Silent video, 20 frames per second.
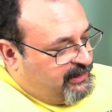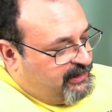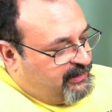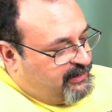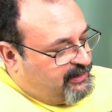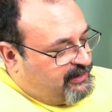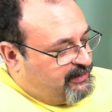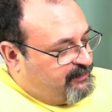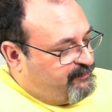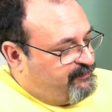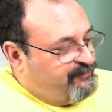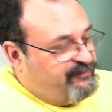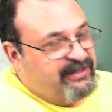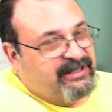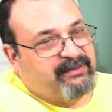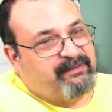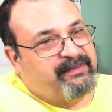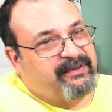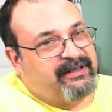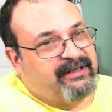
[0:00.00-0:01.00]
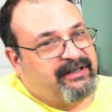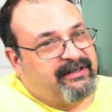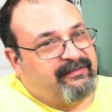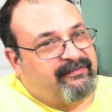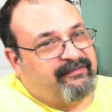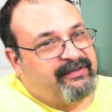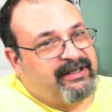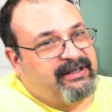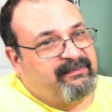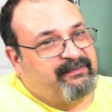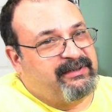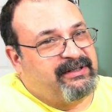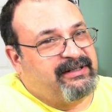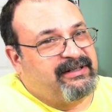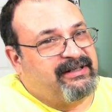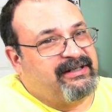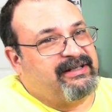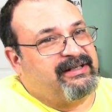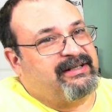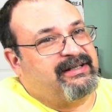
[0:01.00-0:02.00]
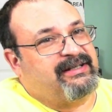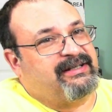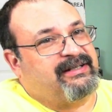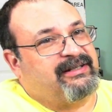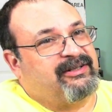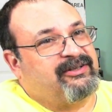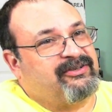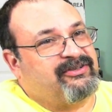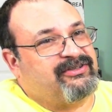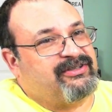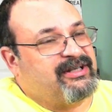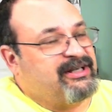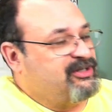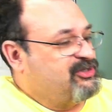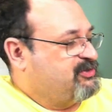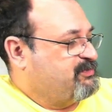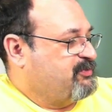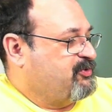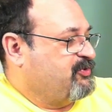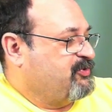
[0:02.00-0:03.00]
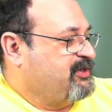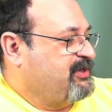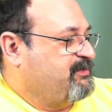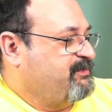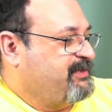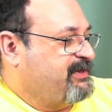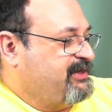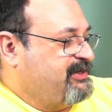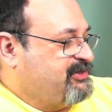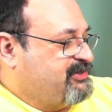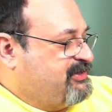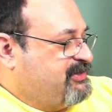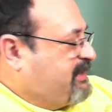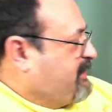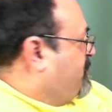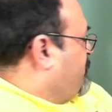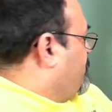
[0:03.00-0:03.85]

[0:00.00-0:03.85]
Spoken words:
vaping, it looks like smoking, but it's not